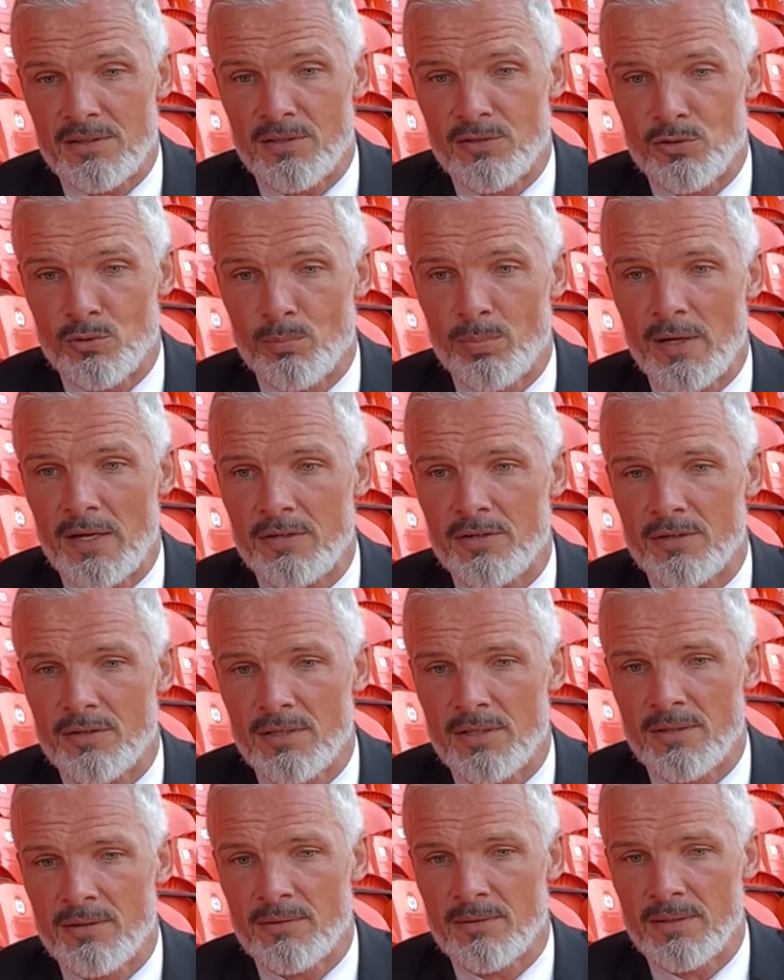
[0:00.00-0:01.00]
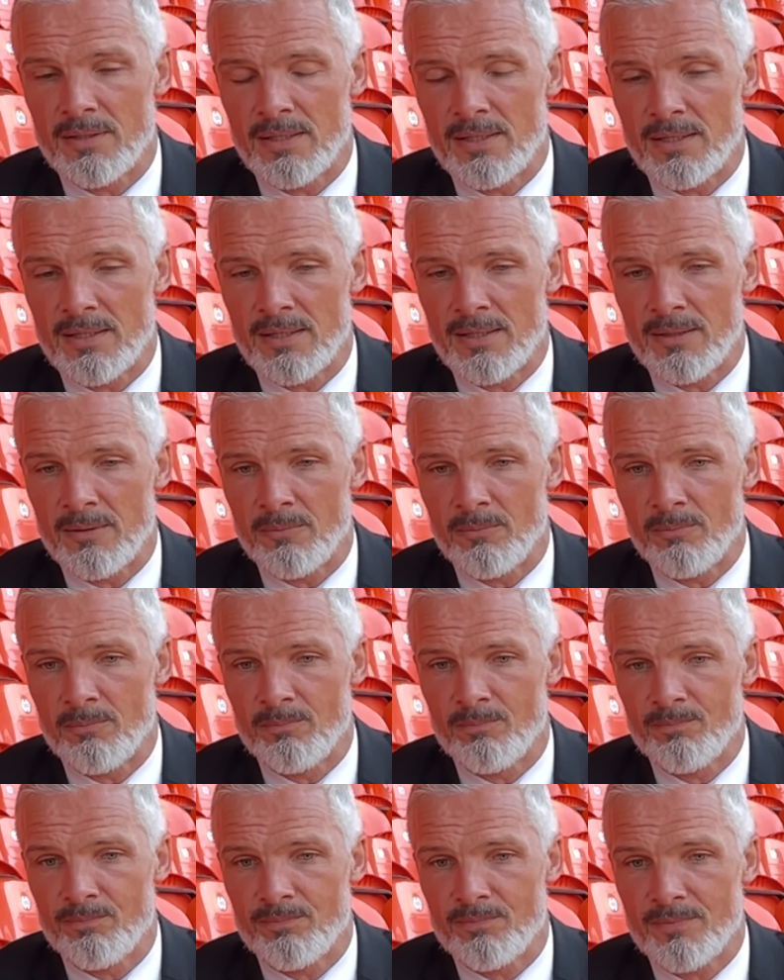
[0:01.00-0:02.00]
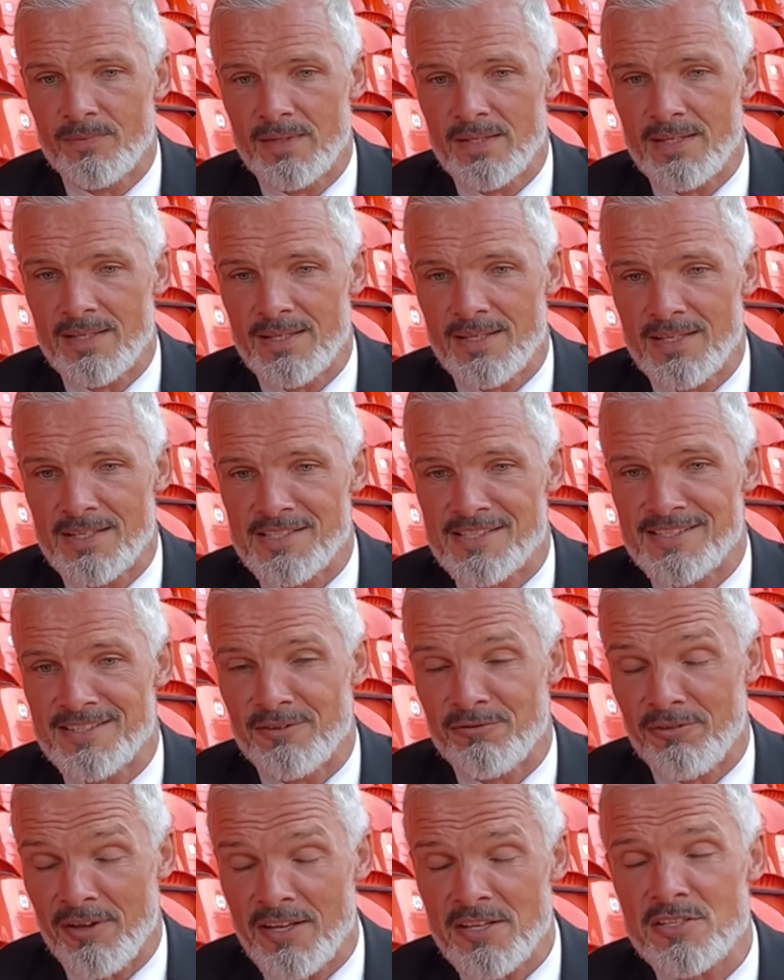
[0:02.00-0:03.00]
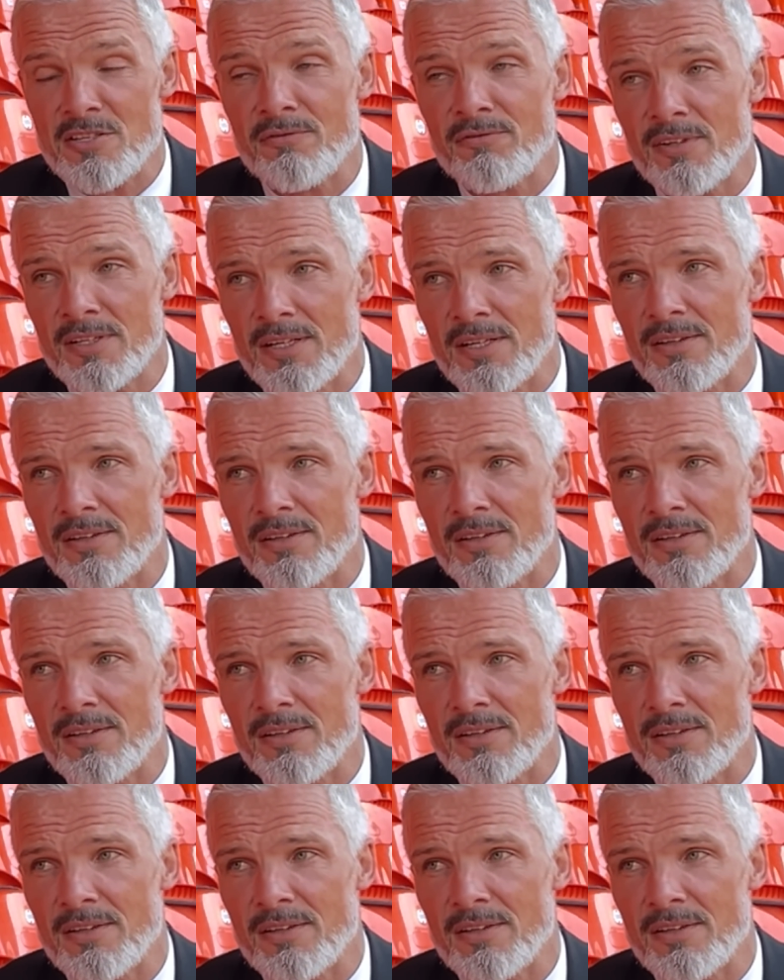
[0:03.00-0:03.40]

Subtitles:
to do better in is defensively.